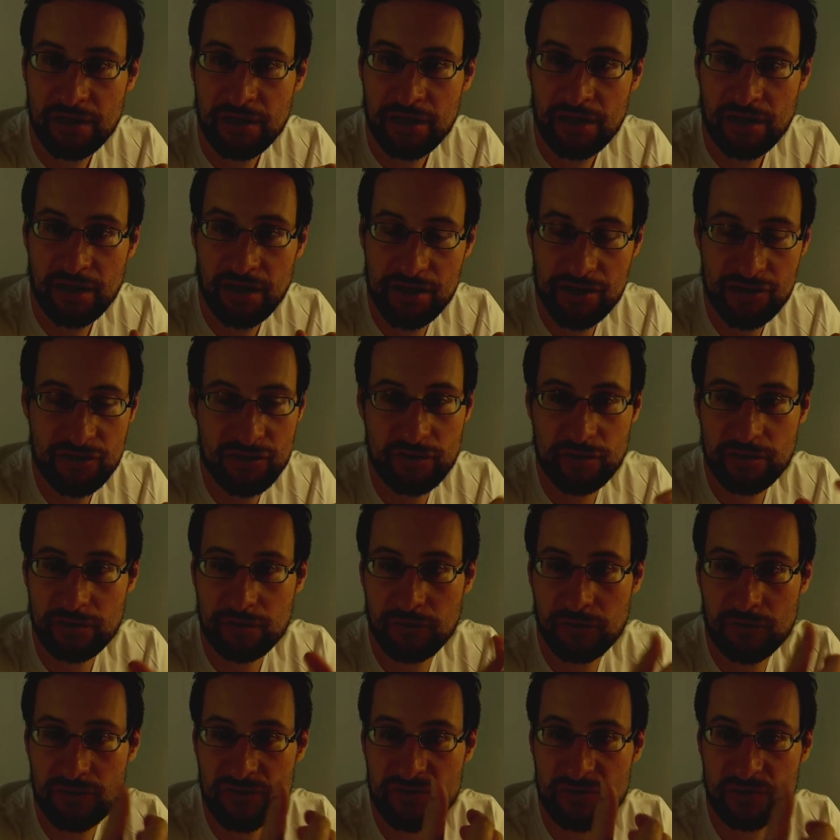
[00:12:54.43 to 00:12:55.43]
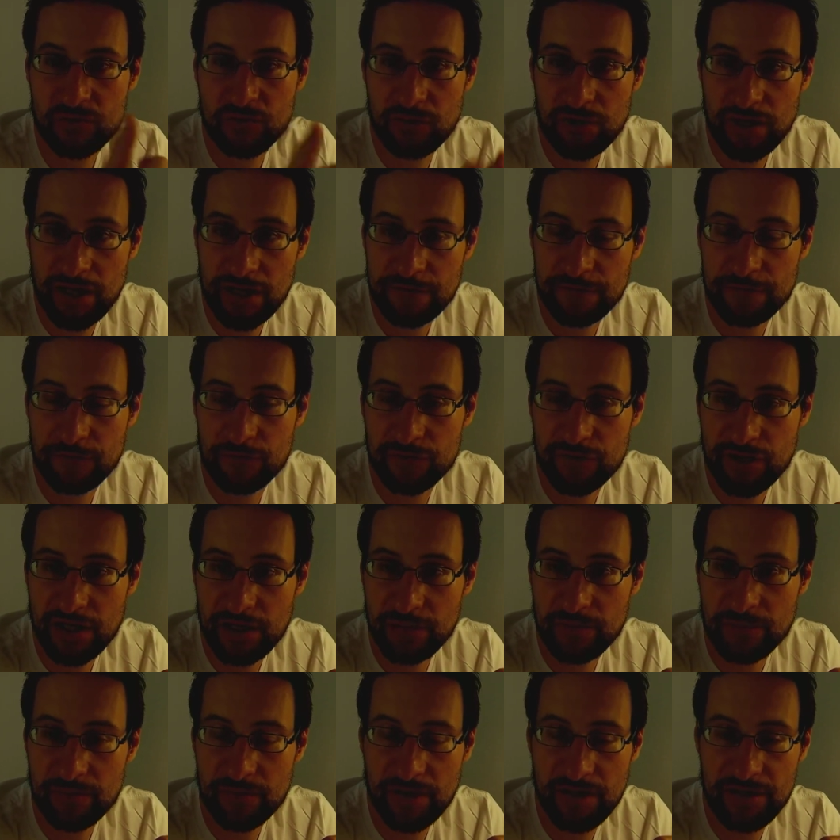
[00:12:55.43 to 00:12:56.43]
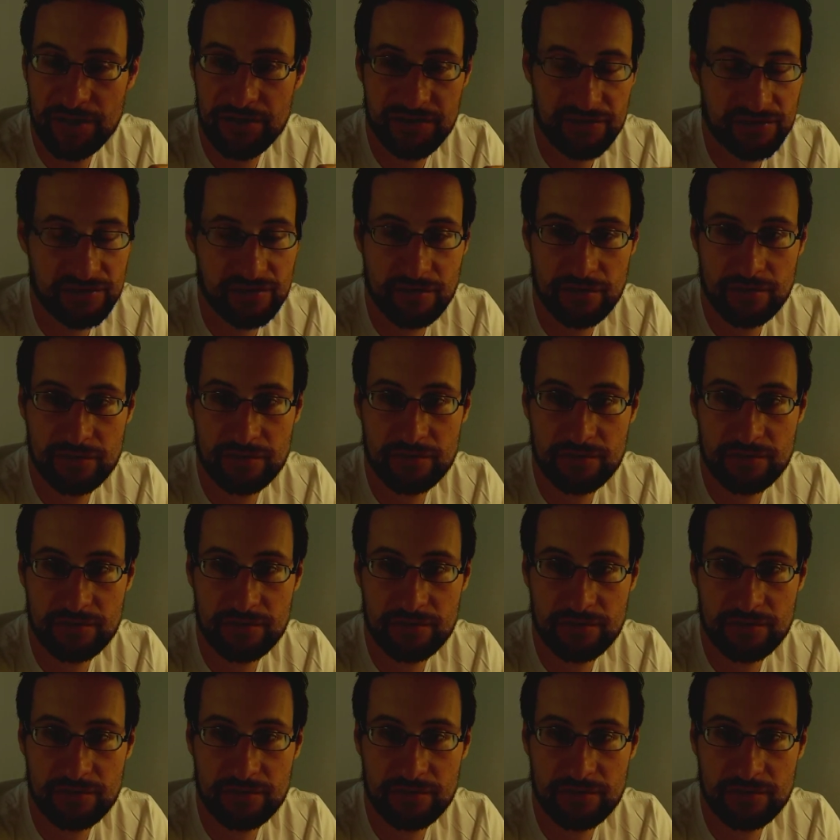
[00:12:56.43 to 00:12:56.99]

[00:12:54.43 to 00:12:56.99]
And she wants a whole iPhone app and